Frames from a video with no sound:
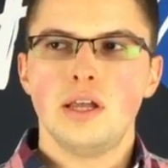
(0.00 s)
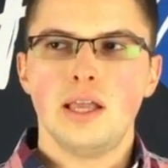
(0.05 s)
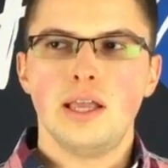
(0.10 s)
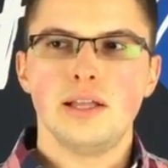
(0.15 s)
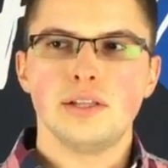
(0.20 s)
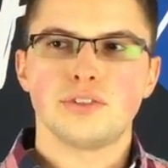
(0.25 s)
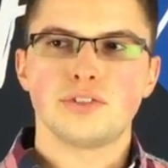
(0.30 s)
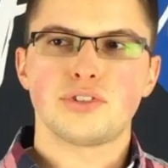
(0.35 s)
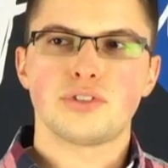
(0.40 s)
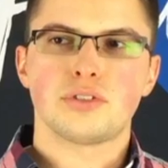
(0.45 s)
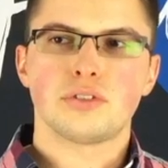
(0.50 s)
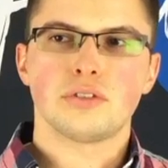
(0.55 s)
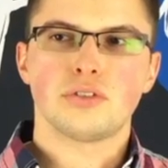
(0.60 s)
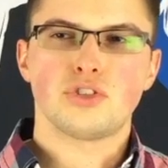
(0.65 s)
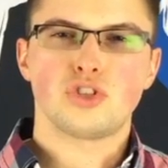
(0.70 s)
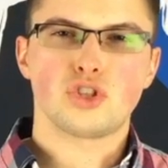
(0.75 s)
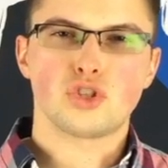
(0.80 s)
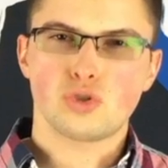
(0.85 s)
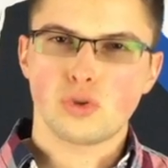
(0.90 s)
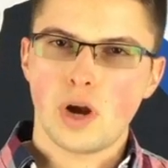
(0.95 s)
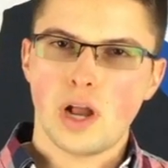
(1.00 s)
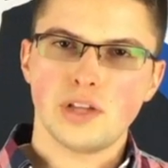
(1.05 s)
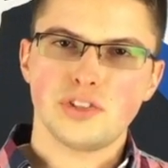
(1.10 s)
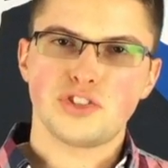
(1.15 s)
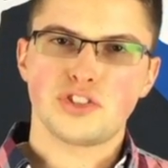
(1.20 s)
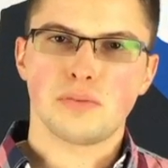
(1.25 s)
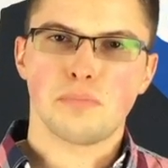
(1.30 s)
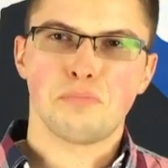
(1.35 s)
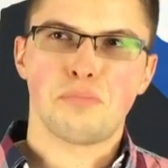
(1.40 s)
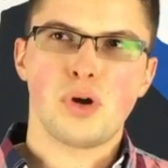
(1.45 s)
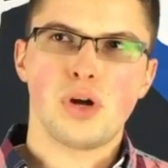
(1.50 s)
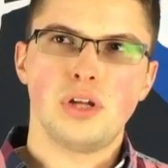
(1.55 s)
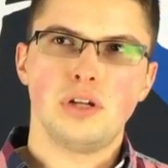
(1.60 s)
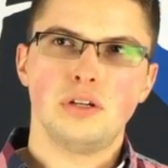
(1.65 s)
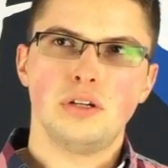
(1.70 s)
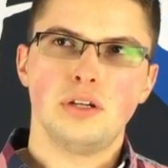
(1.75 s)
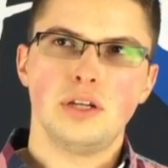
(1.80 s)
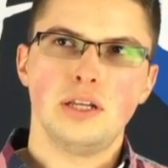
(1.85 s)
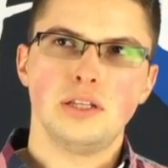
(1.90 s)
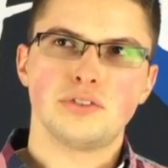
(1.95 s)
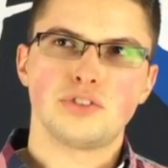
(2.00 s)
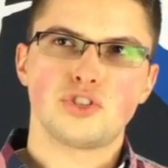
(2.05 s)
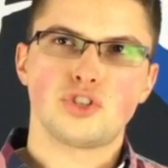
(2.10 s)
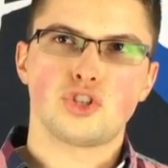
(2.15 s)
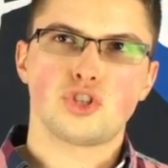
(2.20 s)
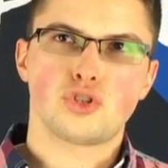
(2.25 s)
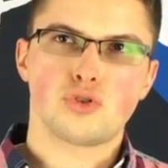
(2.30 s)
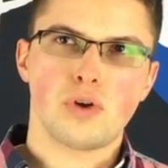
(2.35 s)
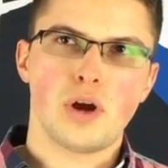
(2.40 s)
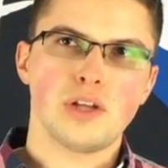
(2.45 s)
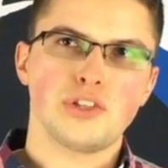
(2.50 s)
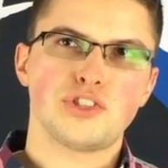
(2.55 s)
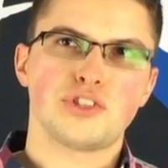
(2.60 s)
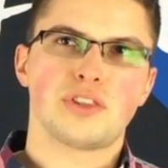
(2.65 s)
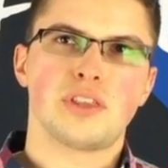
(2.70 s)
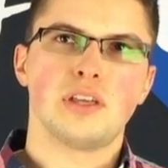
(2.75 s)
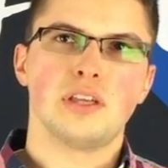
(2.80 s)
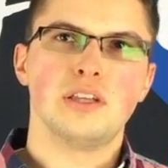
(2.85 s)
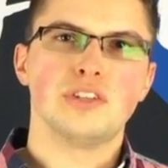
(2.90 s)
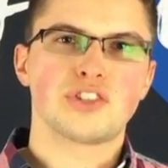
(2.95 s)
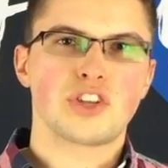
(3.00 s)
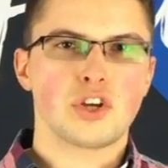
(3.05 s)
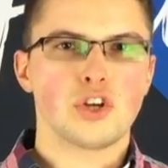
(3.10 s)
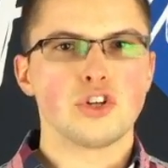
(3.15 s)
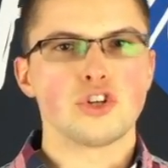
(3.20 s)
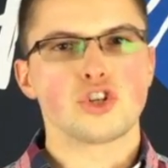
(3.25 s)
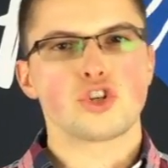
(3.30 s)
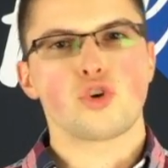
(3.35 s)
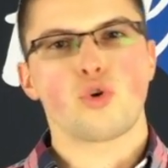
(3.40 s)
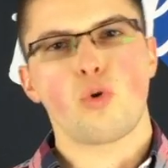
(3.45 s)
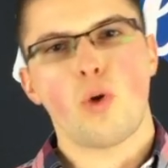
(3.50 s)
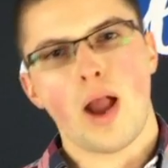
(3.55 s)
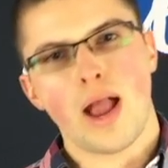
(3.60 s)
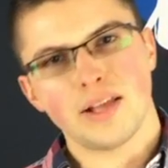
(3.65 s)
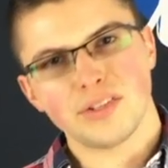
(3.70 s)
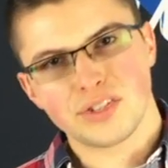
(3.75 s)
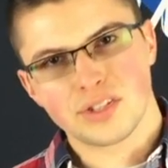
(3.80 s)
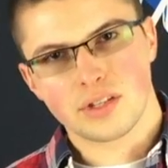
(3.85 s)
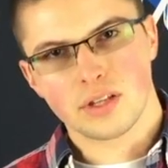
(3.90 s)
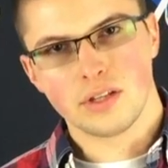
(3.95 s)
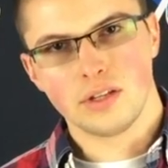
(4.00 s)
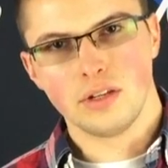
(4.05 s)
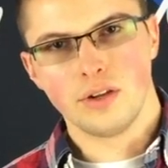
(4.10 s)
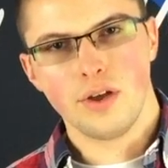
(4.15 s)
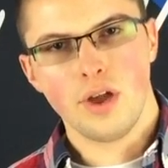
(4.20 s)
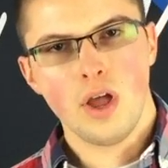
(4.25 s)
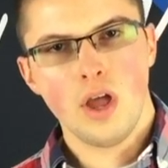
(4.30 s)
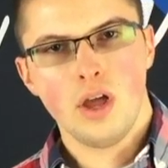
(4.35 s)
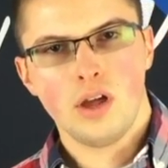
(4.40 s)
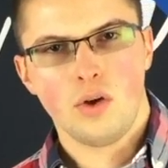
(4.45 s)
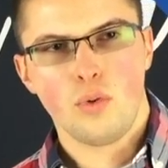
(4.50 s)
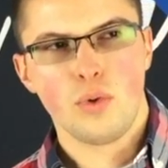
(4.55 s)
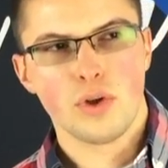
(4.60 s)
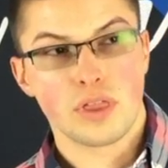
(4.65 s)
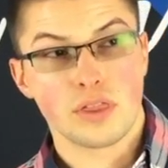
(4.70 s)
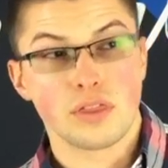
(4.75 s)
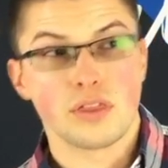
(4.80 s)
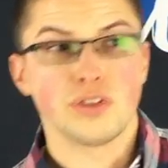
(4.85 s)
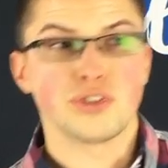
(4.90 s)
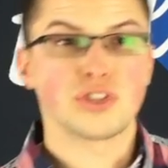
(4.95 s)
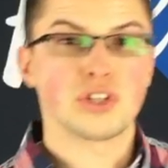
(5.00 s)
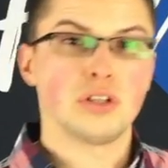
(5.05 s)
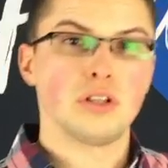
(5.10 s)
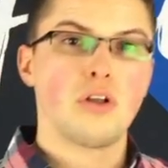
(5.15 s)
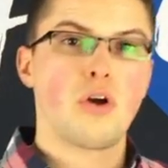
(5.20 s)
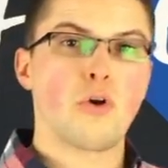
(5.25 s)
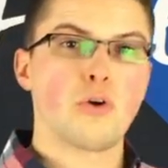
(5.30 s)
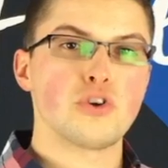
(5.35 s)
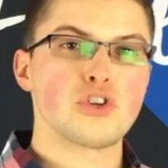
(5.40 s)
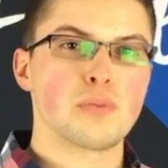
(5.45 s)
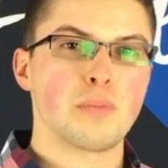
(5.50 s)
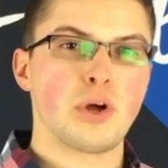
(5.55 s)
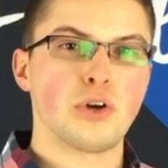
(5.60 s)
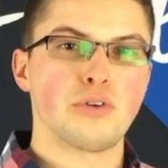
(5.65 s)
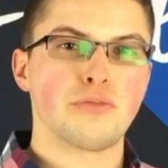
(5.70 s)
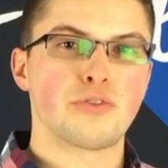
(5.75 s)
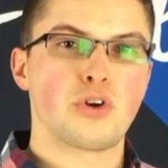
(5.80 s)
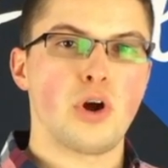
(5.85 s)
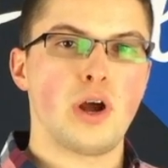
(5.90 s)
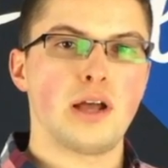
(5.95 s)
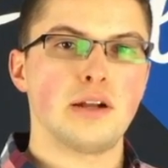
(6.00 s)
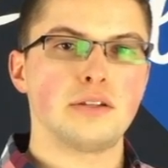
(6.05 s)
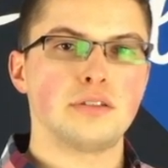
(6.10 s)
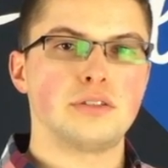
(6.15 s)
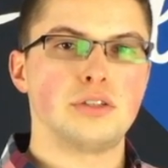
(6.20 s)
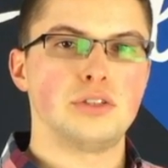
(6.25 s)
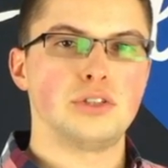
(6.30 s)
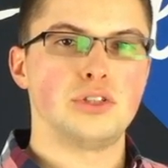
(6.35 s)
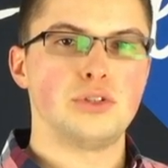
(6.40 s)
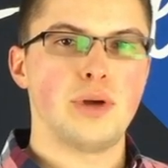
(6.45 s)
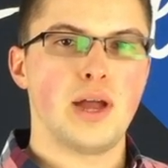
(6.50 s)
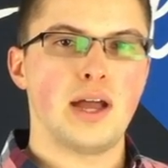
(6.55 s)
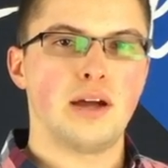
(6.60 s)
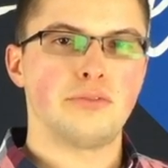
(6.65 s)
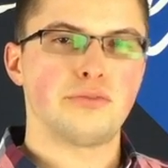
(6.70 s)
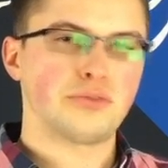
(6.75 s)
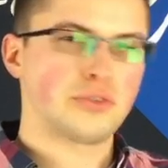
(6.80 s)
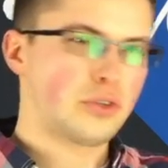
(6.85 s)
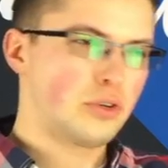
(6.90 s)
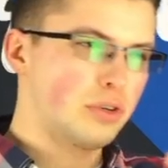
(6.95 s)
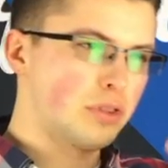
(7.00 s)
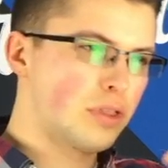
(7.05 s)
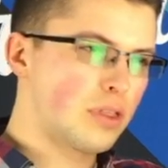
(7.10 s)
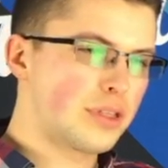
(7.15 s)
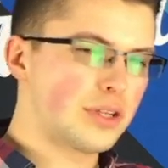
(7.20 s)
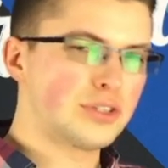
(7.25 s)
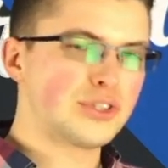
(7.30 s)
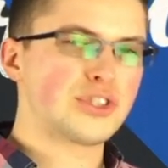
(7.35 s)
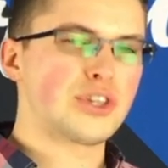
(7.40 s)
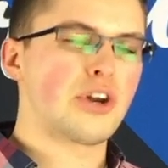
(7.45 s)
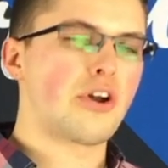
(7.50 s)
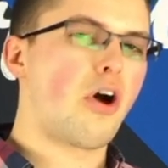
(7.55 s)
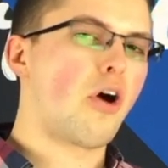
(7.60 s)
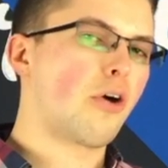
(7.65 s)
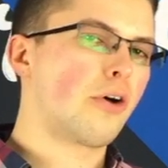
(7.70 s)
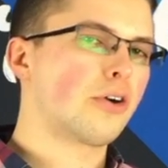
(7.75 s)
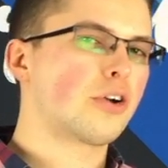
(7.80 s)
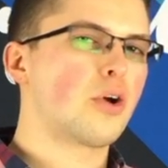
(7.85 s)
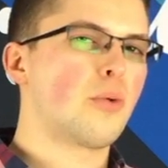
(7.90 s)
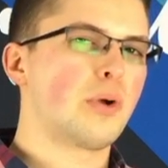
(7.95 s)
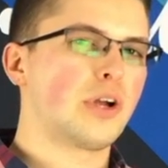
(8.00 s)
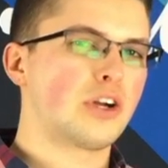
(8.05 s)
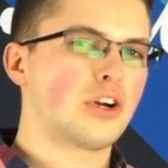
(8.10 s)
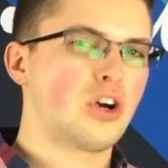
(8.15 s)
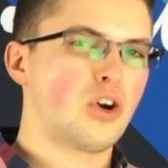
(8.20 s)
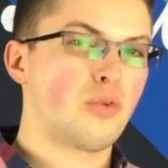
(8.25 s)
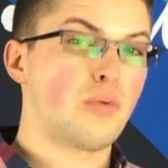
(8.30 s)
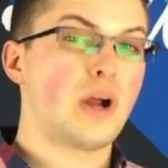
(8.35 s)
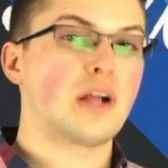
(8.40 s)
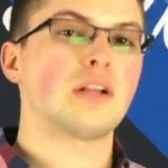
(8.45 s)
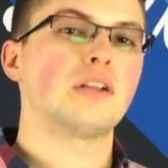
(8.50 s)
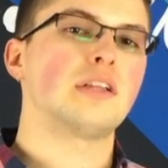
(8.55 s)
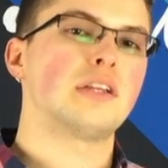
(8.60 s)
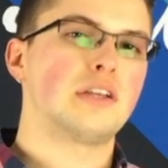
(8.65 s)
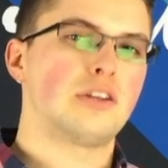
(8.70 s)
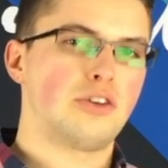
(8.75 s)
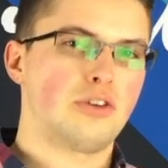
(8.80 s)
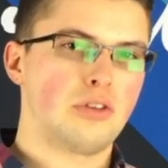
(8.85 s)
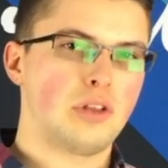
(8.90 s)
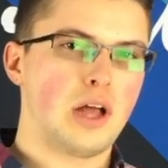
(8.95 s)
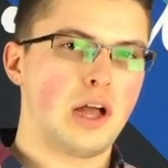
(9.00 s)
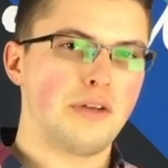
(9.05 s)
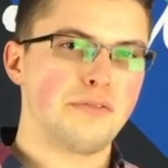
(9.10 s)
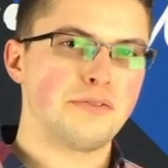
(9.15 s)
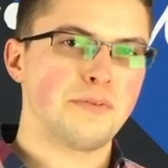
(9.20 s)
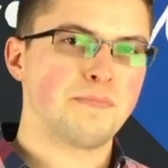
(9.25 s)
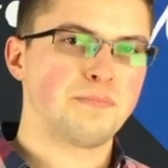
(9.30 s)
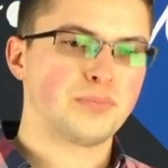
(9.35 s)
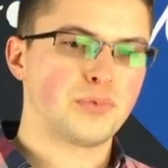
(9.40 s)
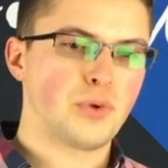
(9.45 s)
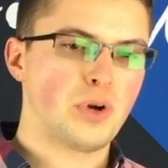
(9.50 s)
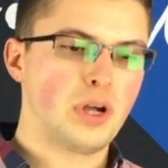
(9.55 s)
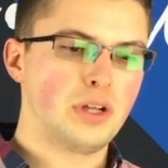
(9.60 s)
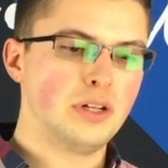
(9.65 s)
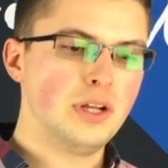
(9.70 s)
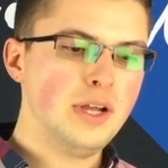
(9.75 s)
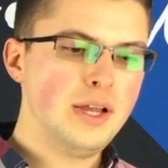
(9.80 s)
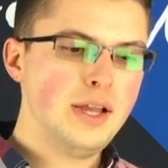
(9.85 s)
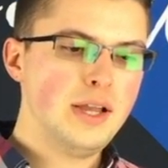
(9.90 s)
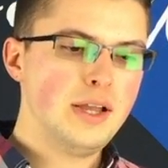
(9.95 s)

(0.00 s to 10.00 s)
it's stress, but it's stress that is contrasted with this large amount of gratitude you have for the things that are going correctly in your life, right?